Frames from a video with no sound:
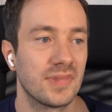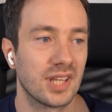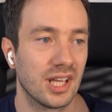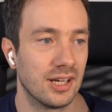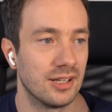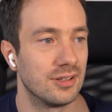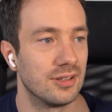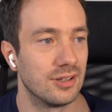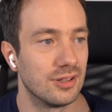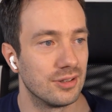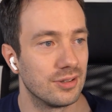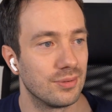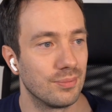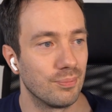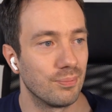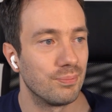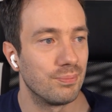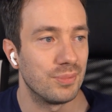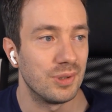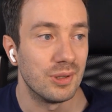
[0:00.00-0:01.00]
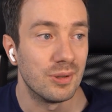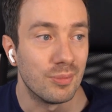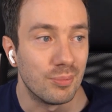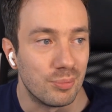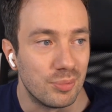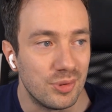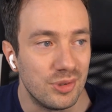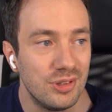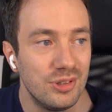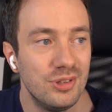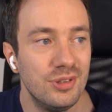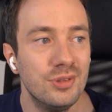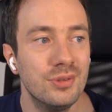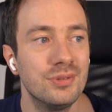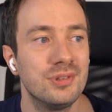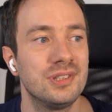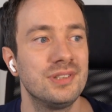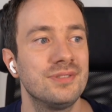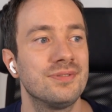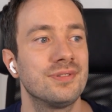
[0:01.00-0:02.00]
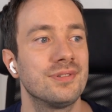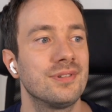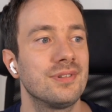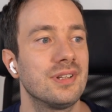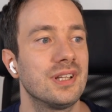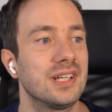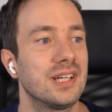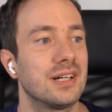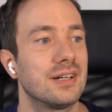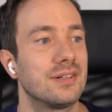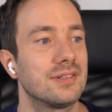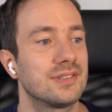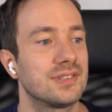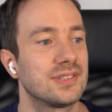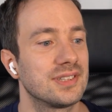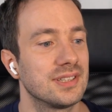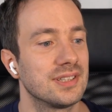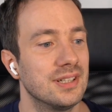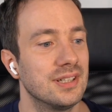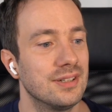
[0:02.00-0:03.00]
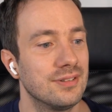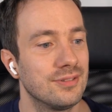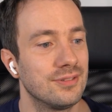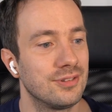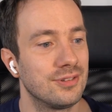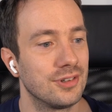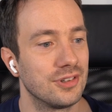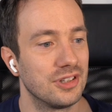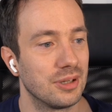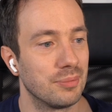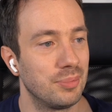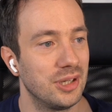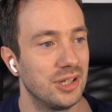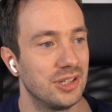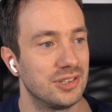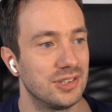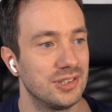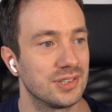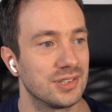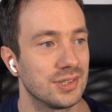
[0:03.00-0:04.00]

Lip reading: and build beautiful layouts for their pages.